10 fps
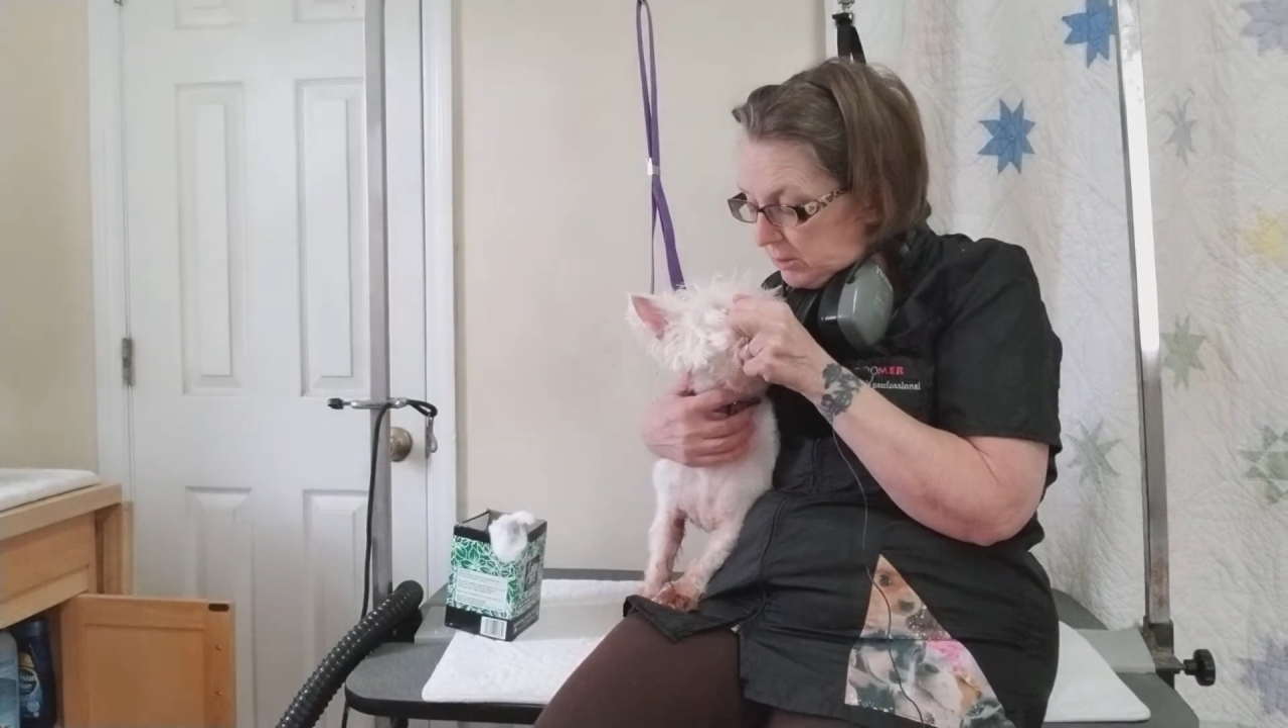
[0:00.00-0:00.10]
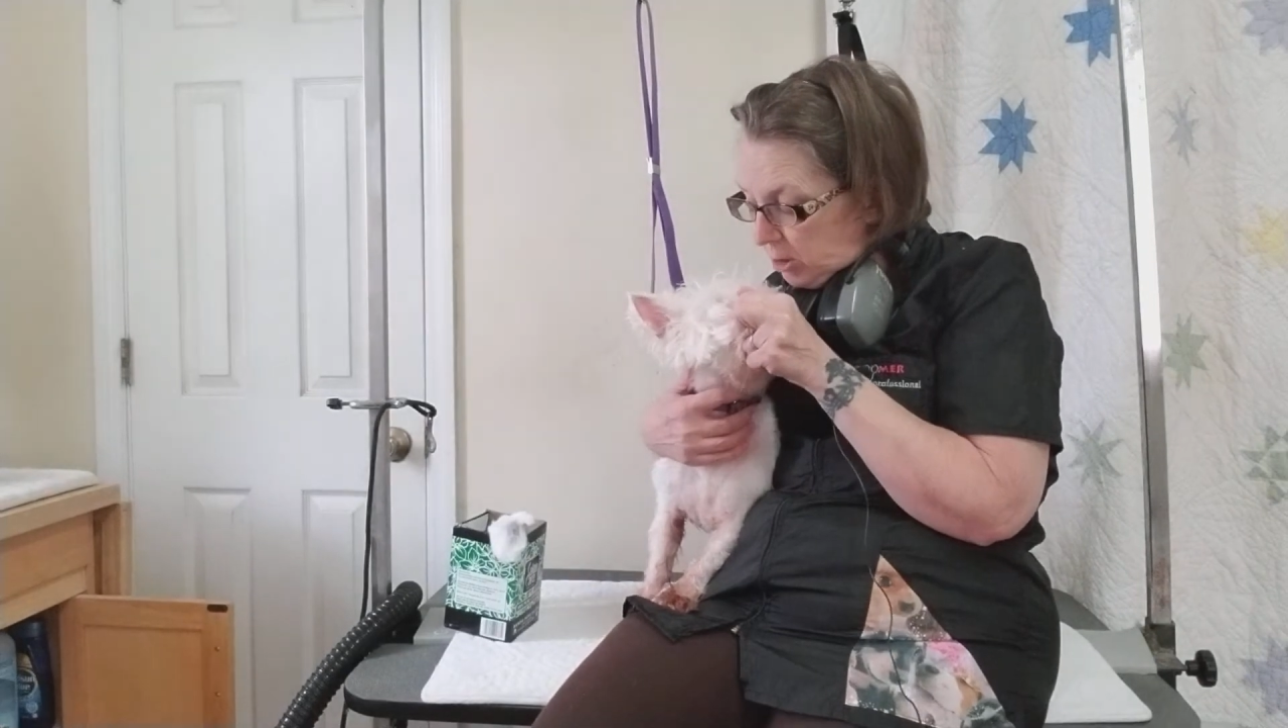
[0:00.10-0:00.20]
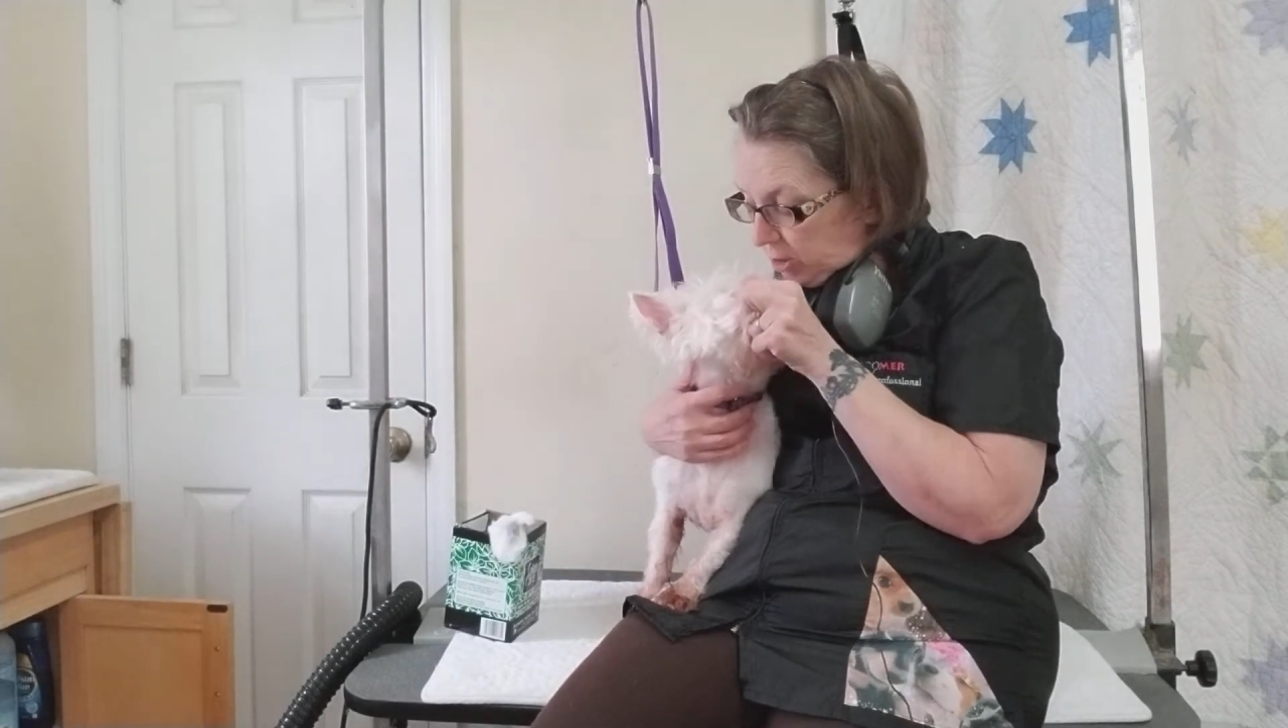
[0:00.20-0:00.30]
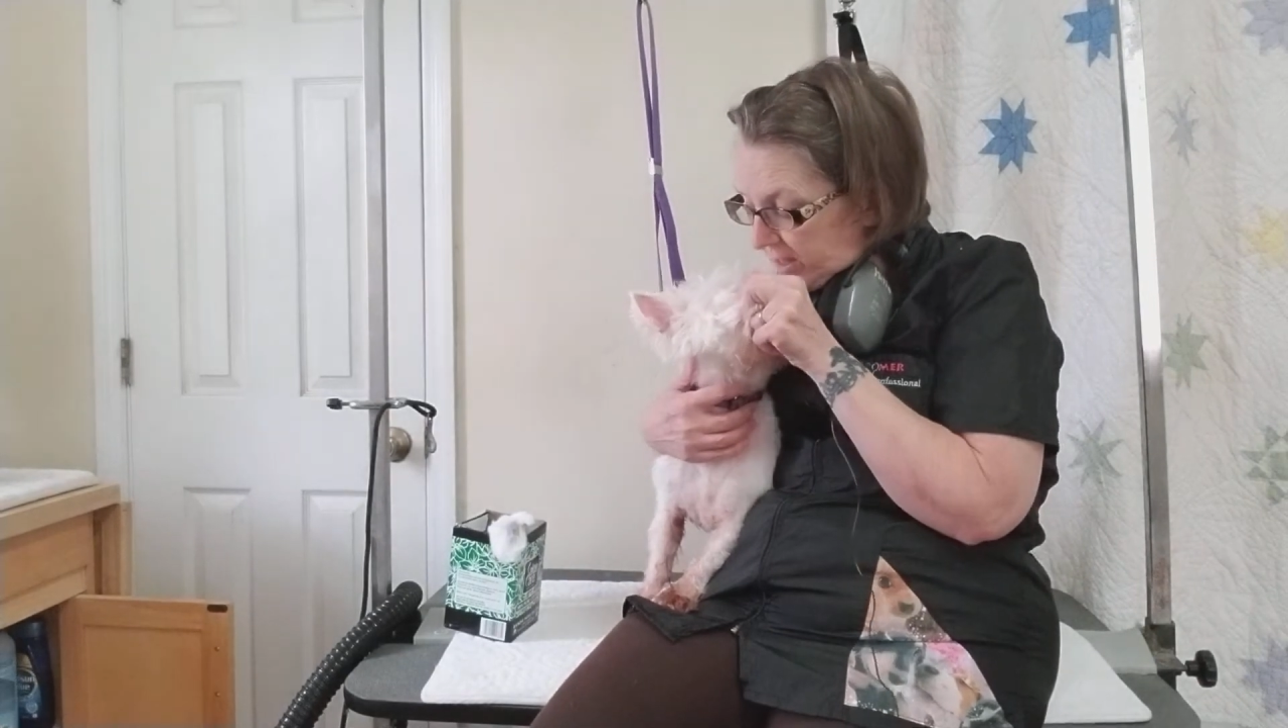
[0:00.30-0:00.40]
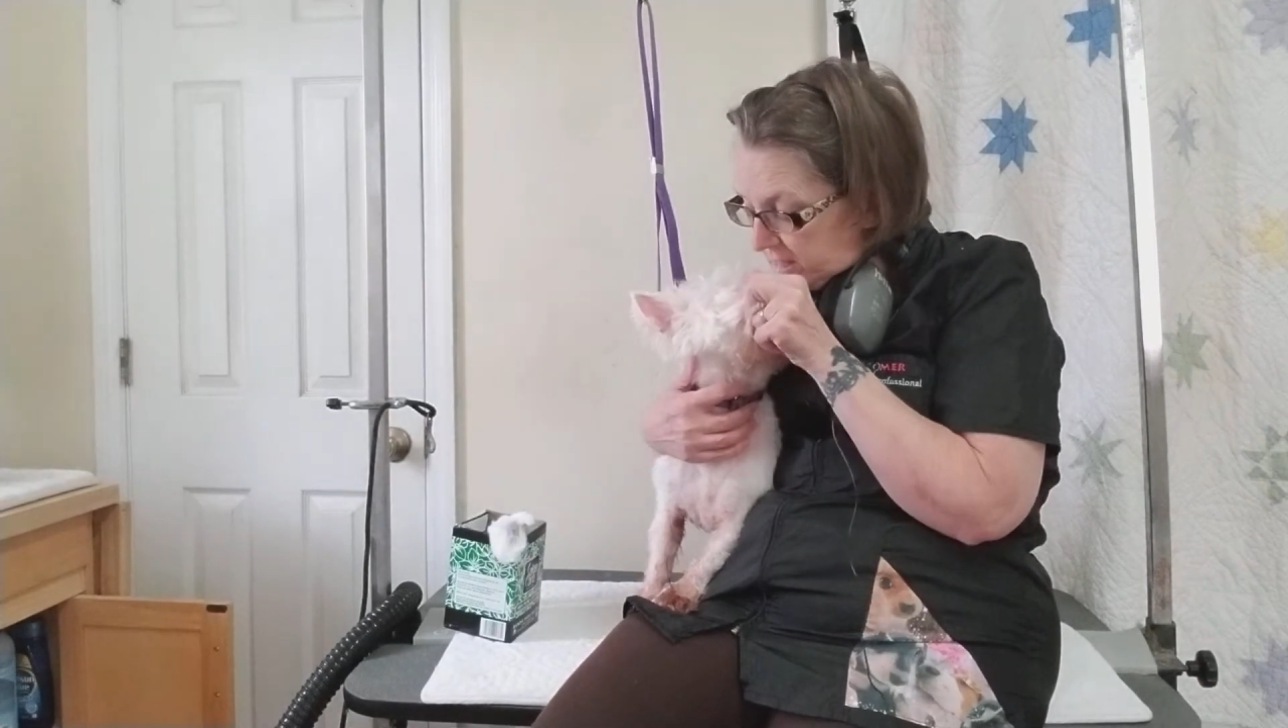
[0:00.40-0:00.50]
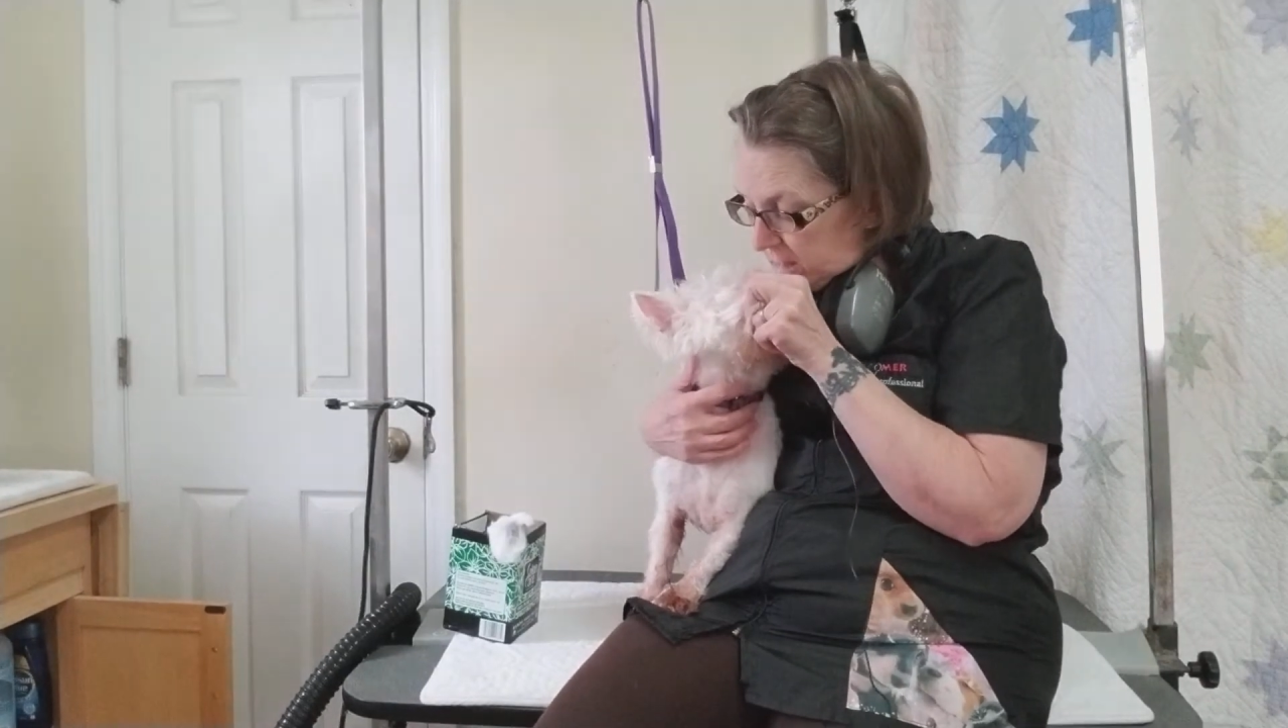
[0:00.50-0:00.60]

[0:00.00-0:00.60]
or crazy